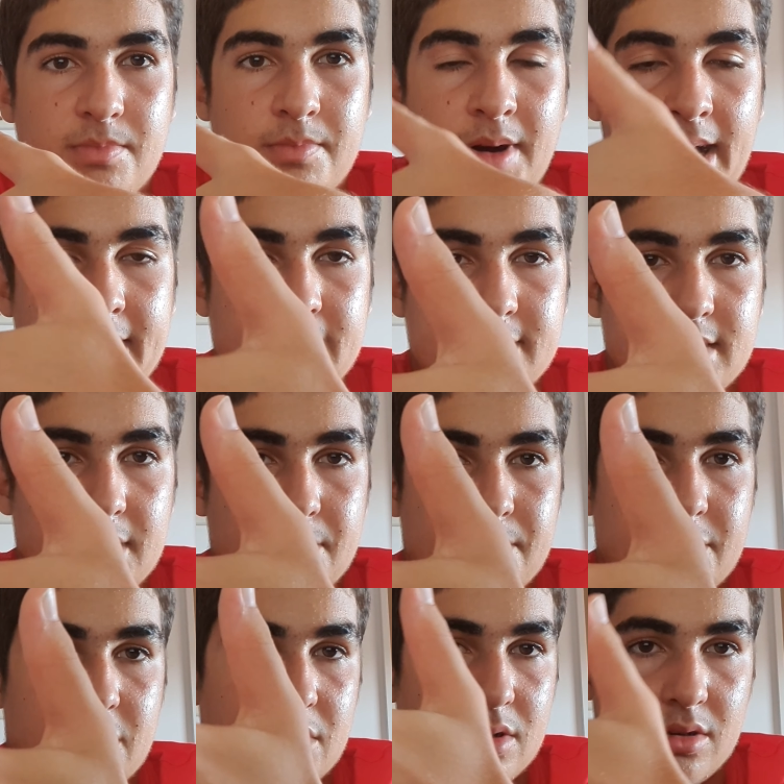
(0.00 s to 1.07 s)

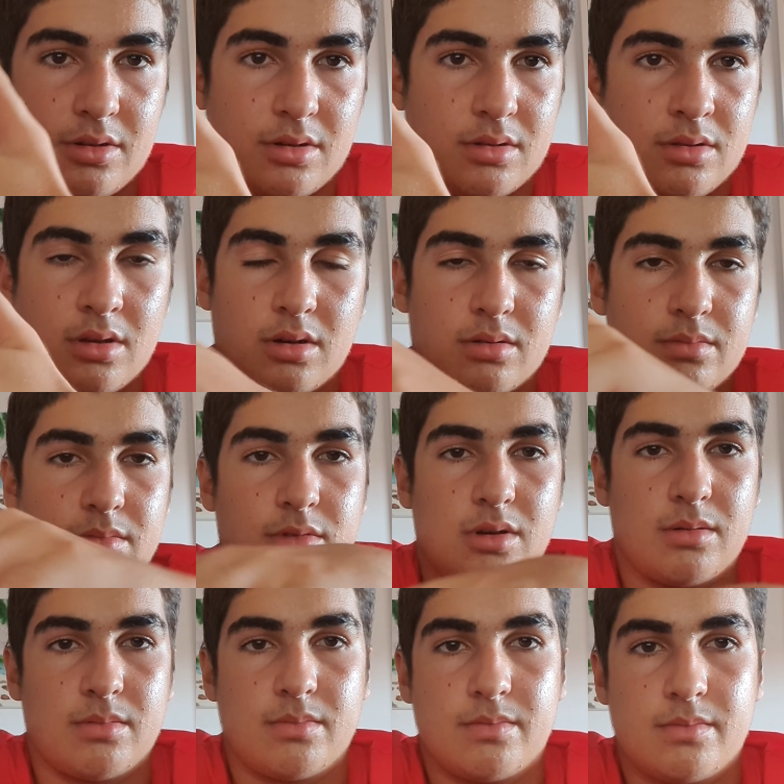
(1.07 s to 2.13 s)
bicep curl.
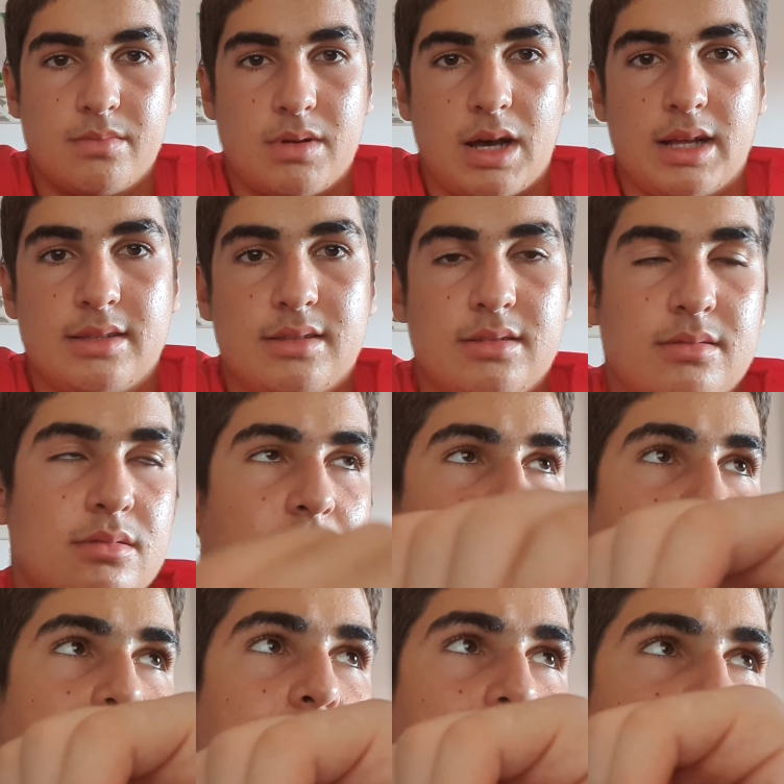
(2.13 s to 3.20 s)
It's
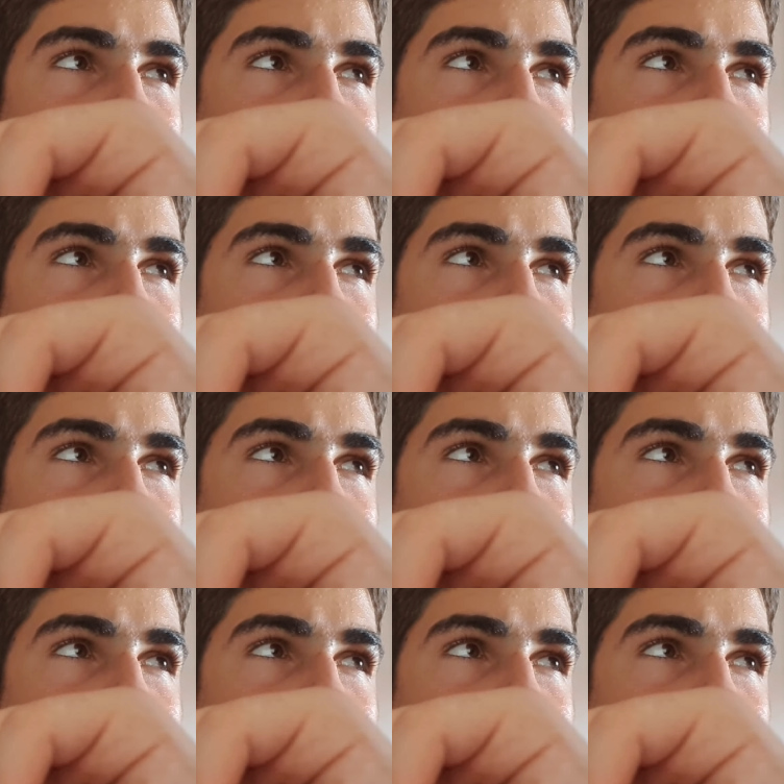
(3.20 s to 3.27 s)
not that,